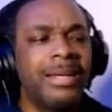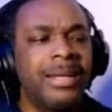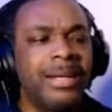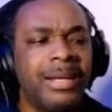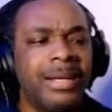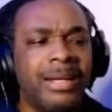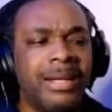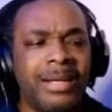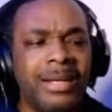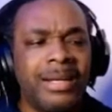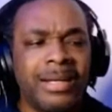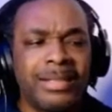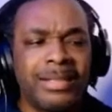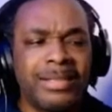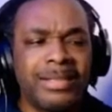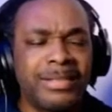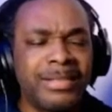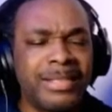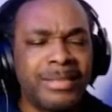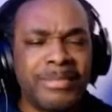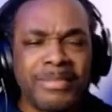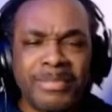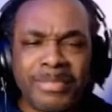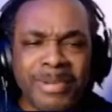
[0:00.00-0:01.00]
Uh,
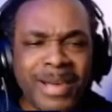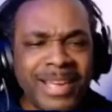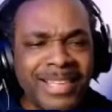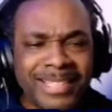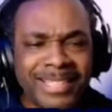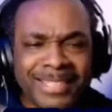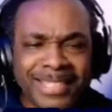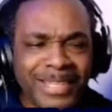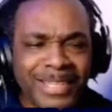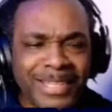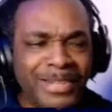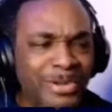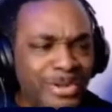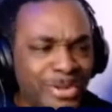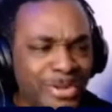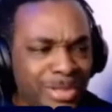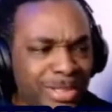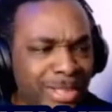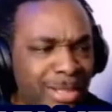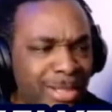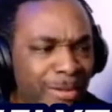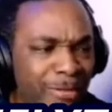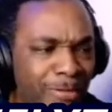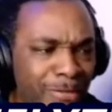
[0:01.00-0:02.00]
by
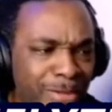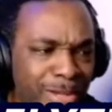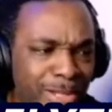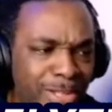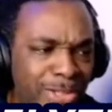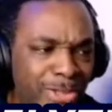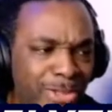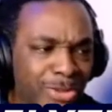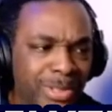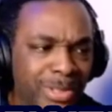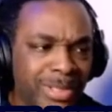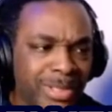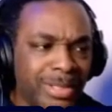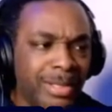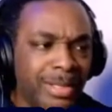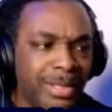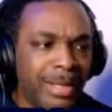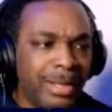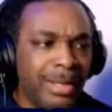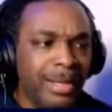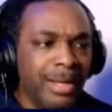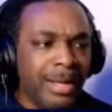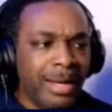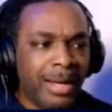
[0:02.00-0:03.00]
Saykoji featuring
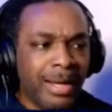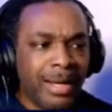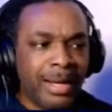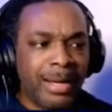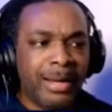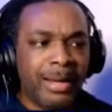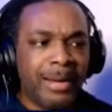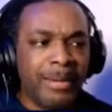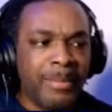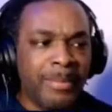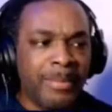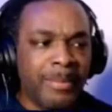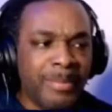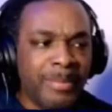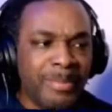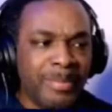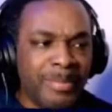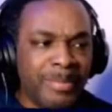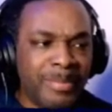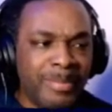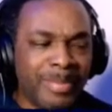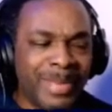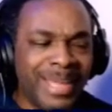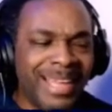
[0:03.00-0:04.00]

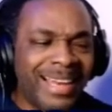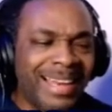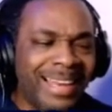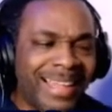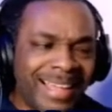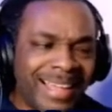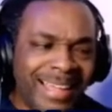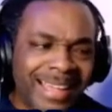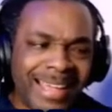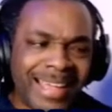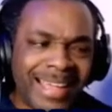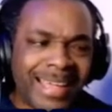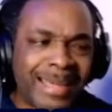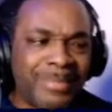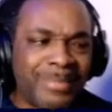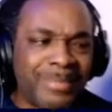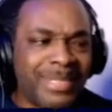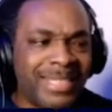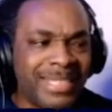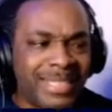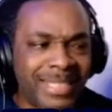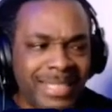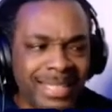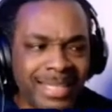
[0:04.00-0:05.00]
um, Della M
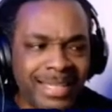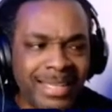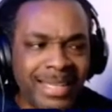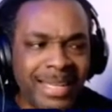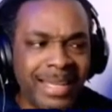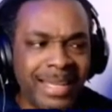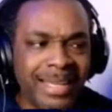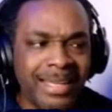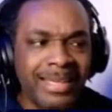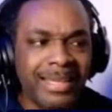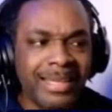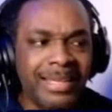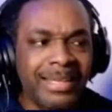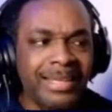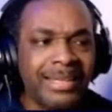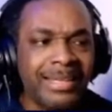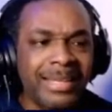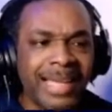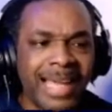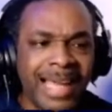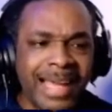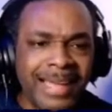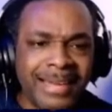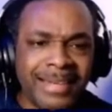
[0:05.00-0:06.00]
C and
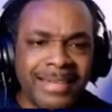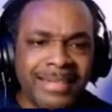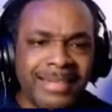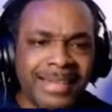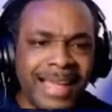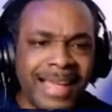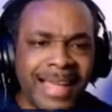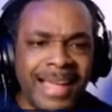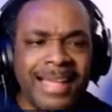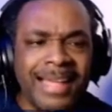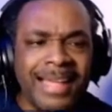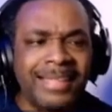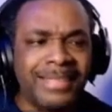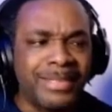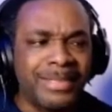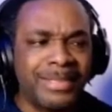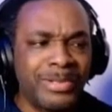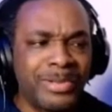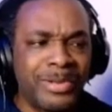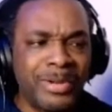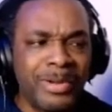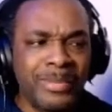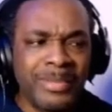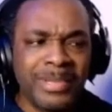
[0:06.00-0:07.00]
Annelyze, you
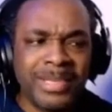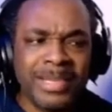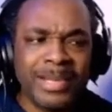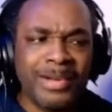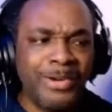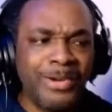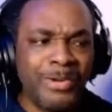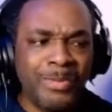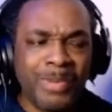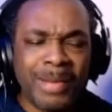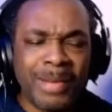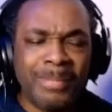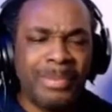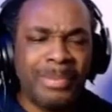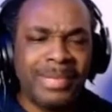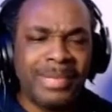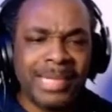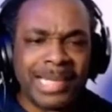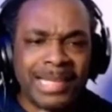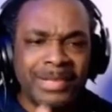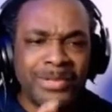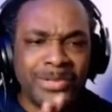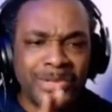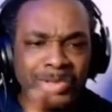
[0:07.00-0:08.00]
know what I mean? I hope I
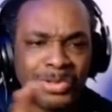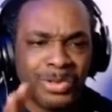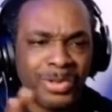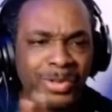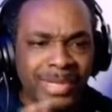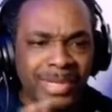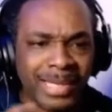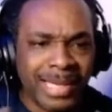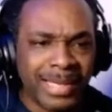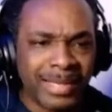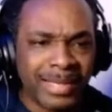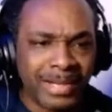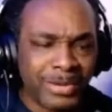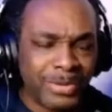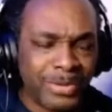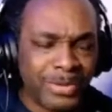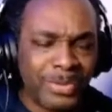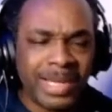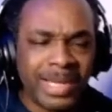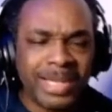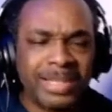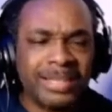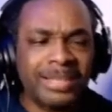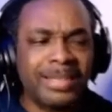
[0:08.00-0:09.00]
pronounce all that
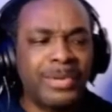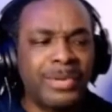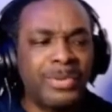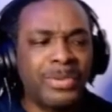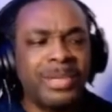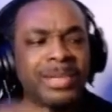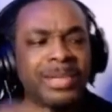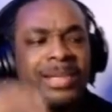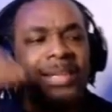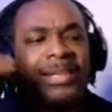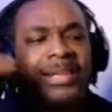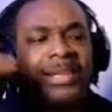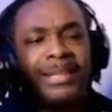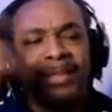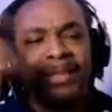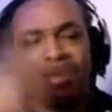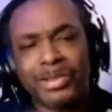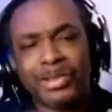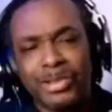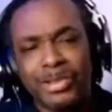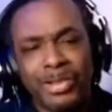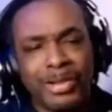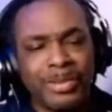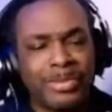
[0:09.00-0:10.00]
correct and whatnot. Let's
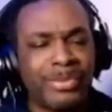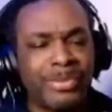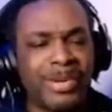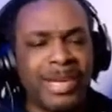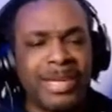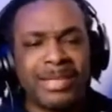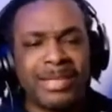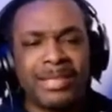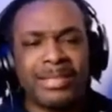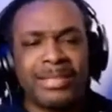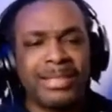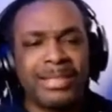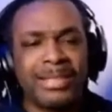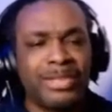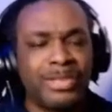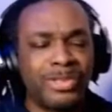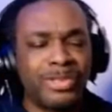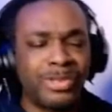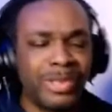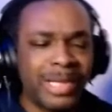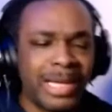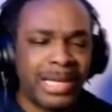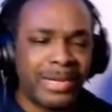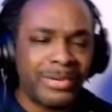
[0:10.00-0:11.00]
jump right into the
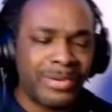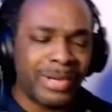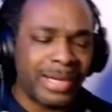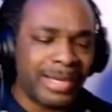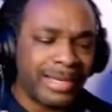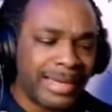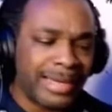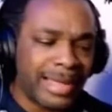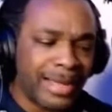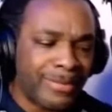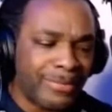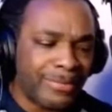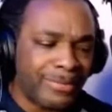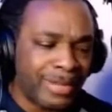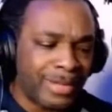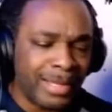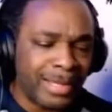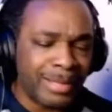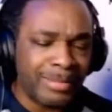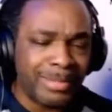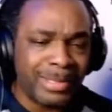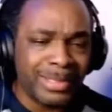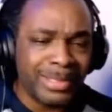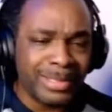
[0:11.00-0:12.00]
track right now,
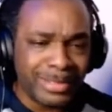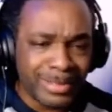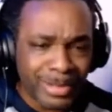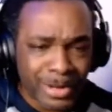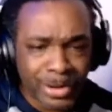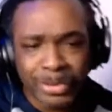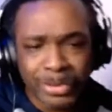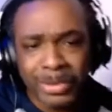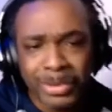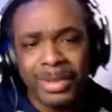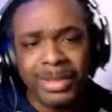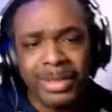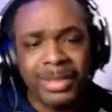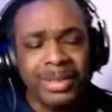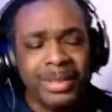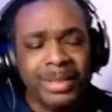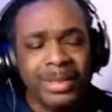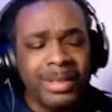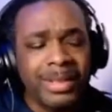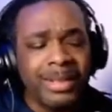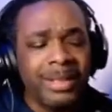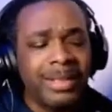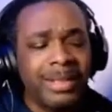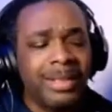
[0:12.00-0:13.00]
fam. Let's go.
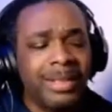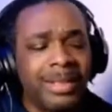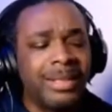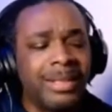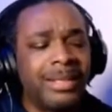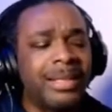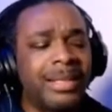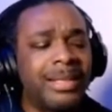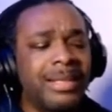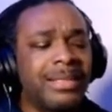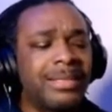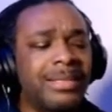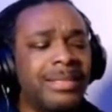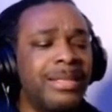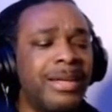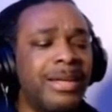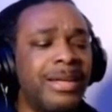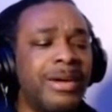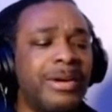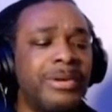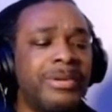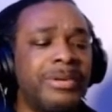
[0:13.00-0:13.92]
Let's go.